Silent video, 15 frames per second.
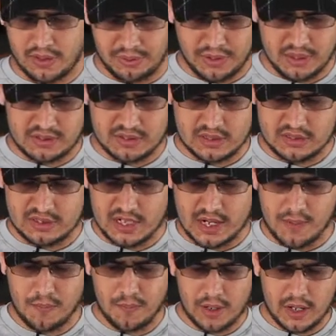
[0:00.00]
This is
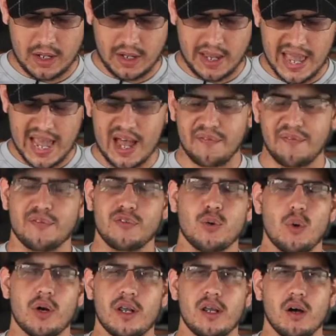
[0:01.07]
some half
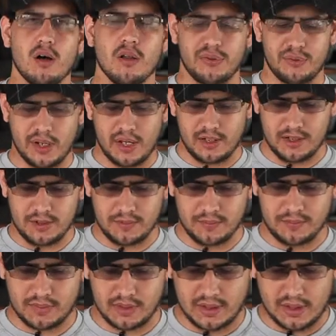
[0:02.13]
20 all thread,
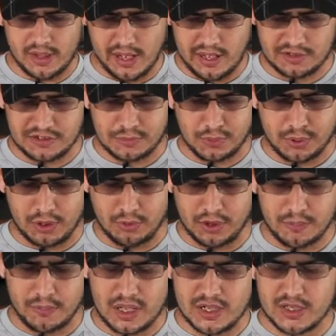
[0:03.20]
and it's supported with
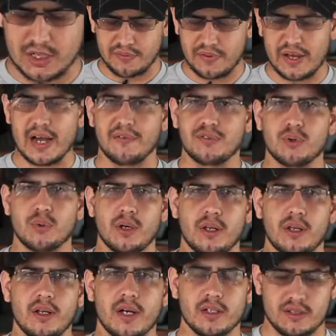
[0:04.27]
a bunch half
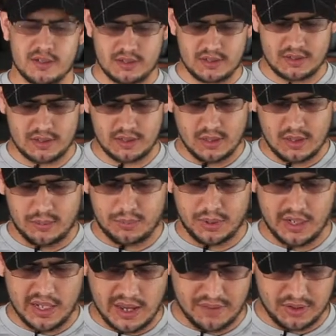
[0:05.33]
20 nuts.
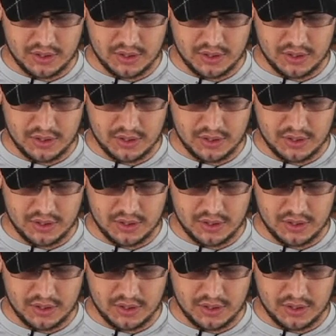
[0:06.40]
Pretty heavy